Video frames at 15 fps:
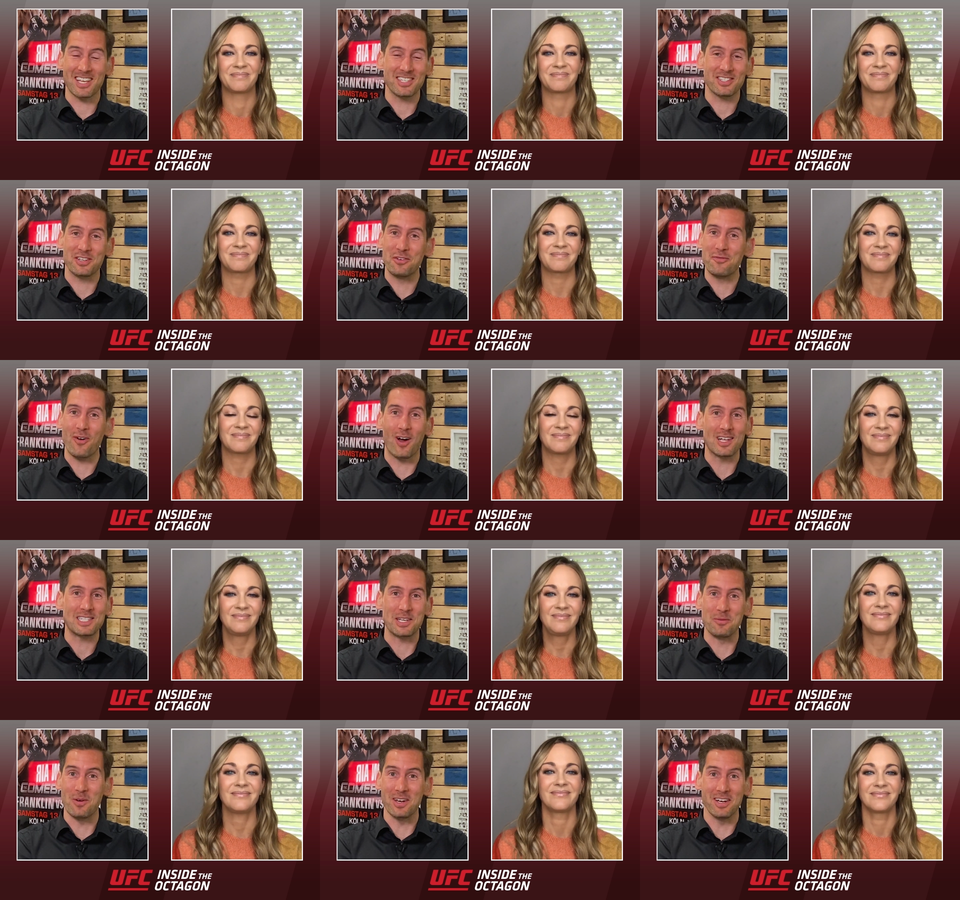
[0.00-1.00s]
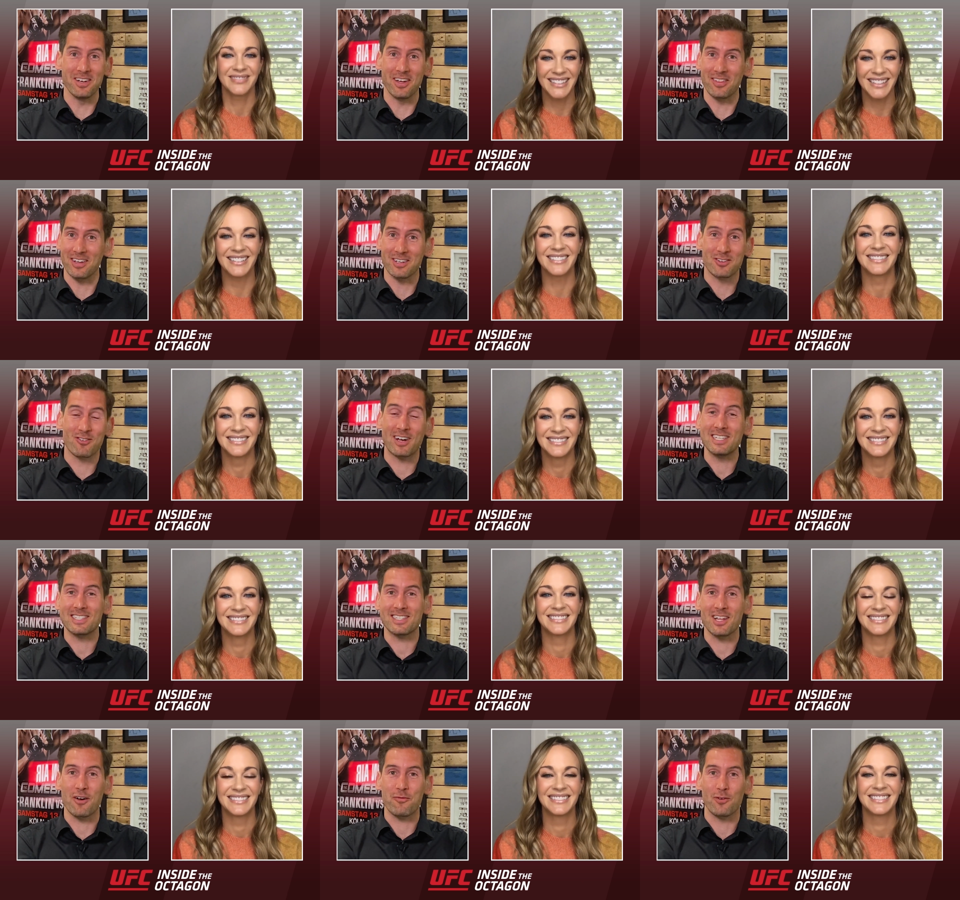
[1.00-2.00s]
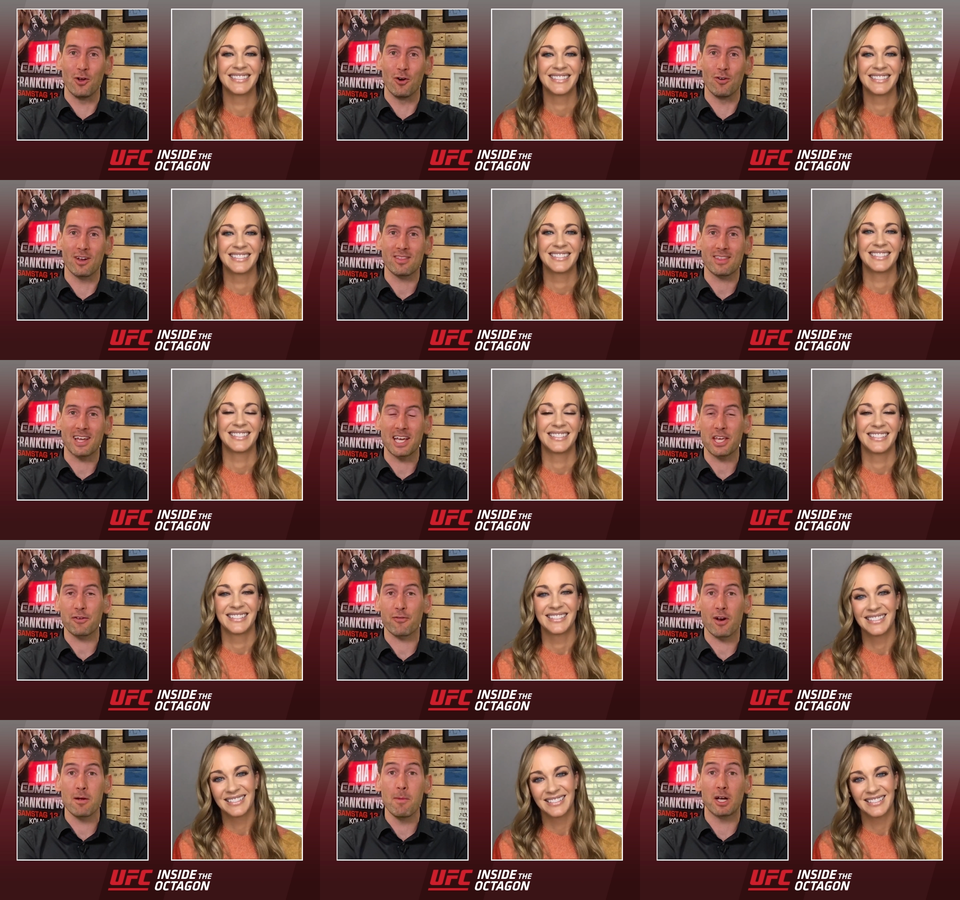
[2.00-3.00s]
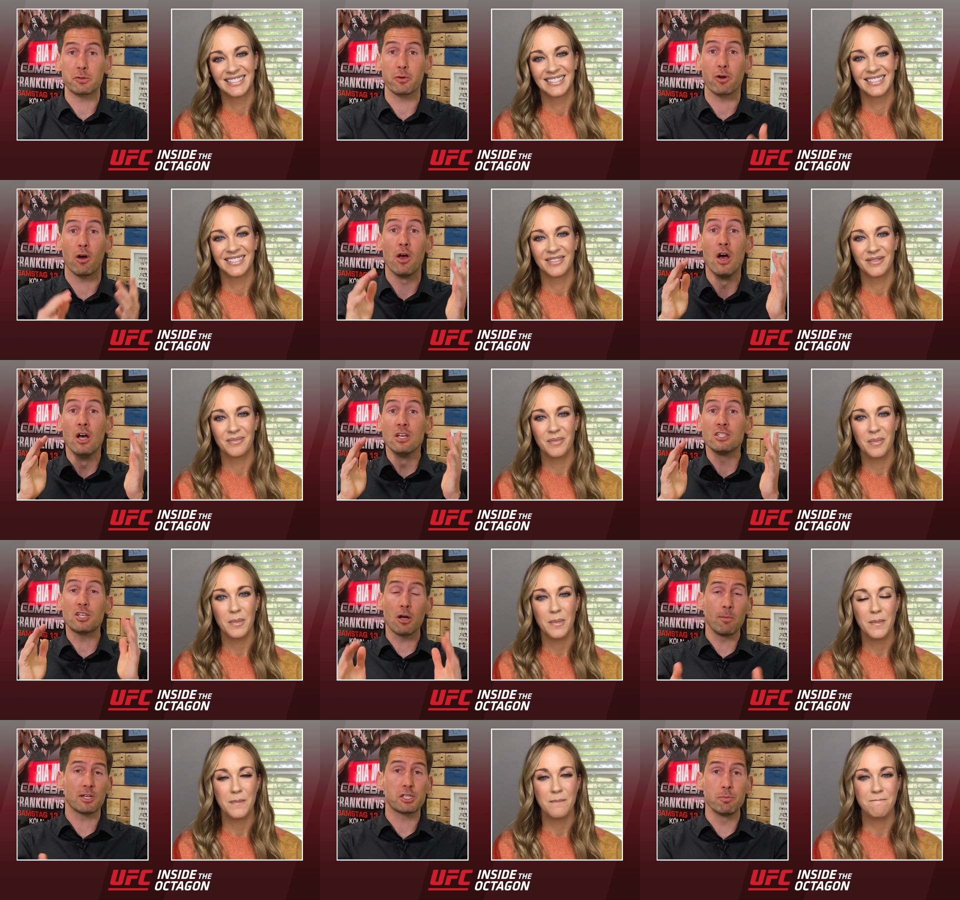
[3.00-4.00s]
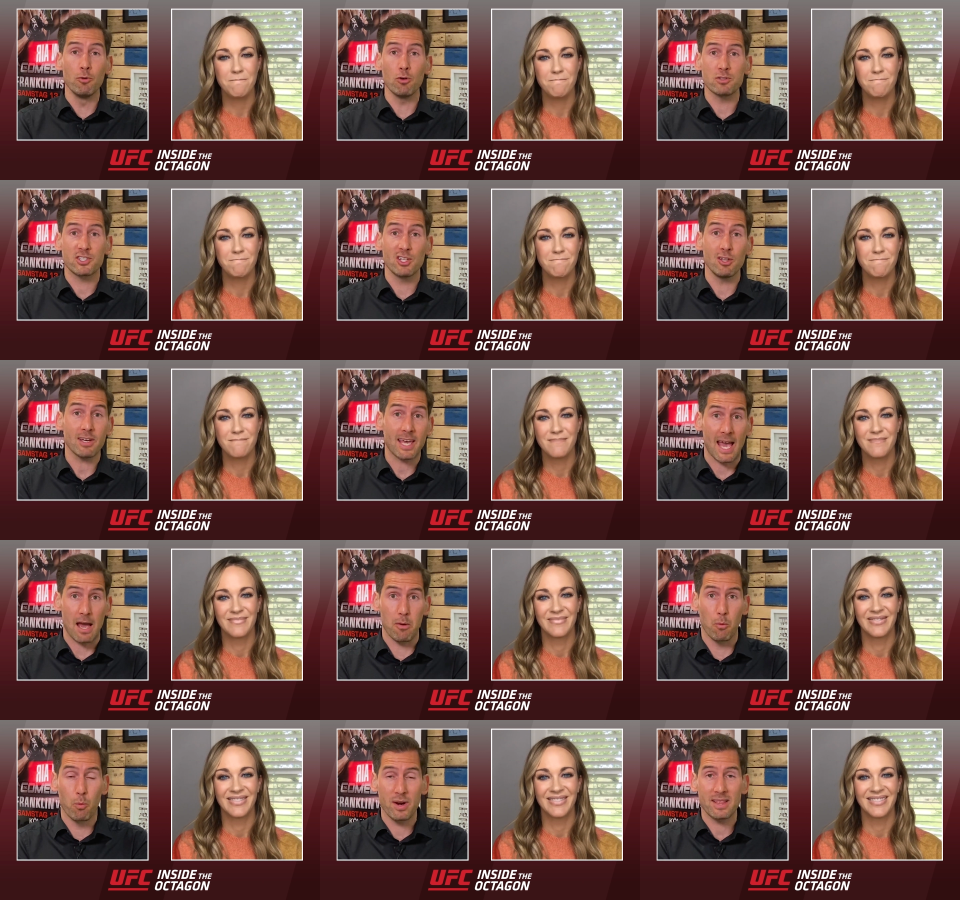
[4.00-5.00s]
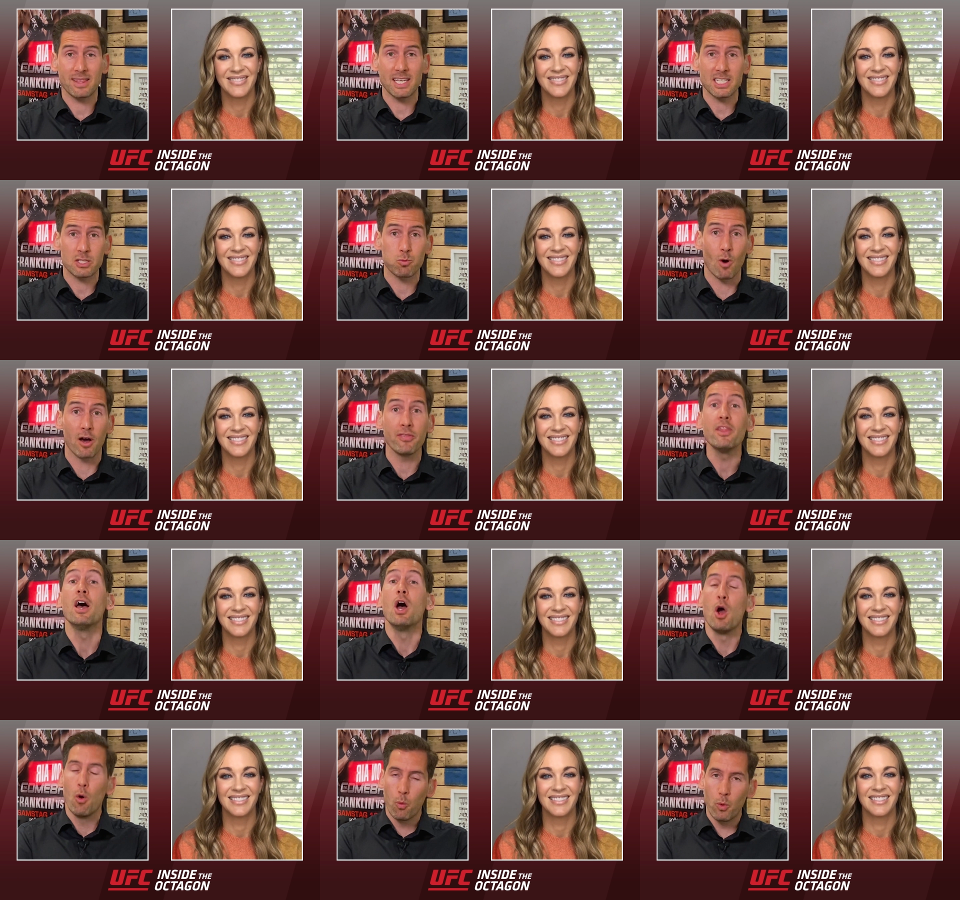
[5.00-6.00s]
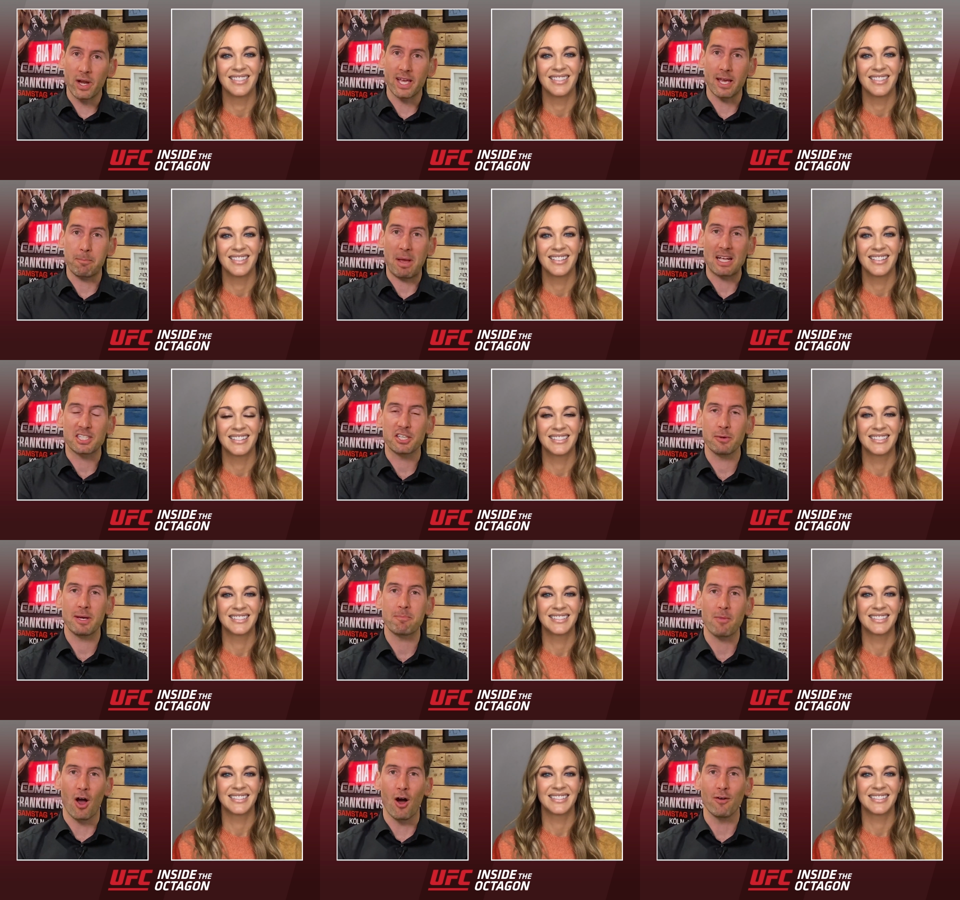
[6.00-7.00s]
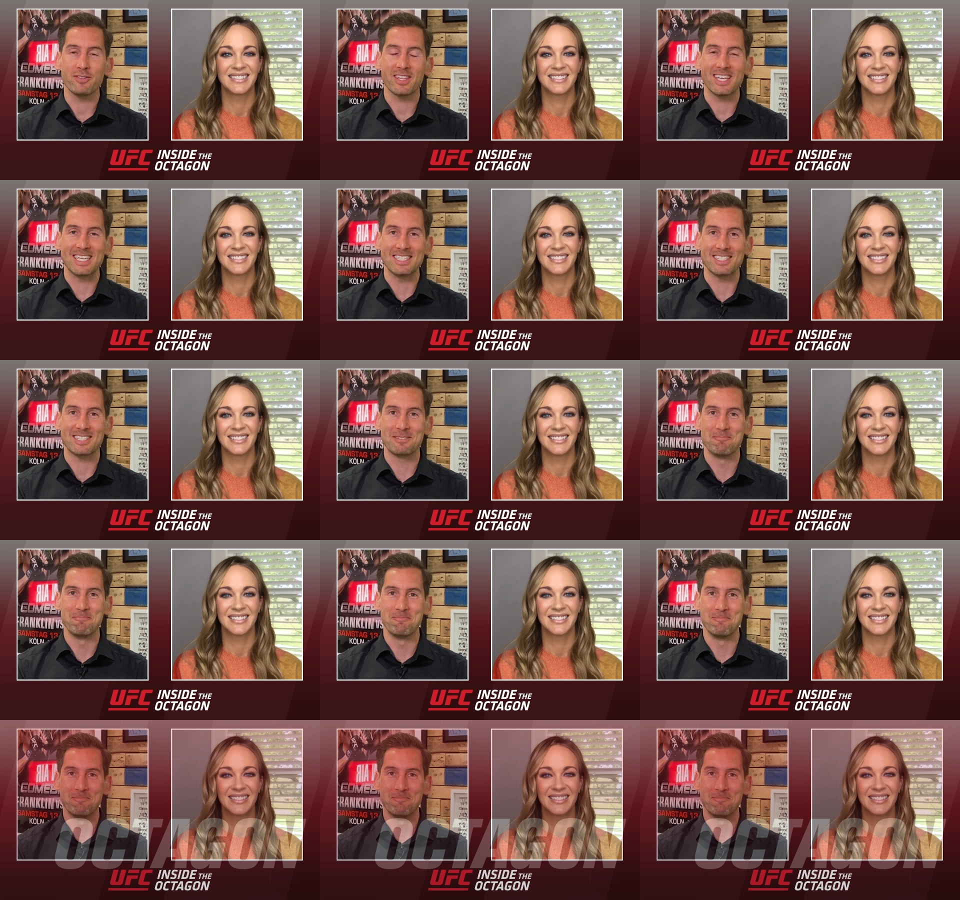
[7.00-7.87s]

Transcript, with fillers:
Speaker 1: these two fighting one another. Great stuff, Laura. Thank you very much. We've got so much more to look at with this one. We'll get back to it after these.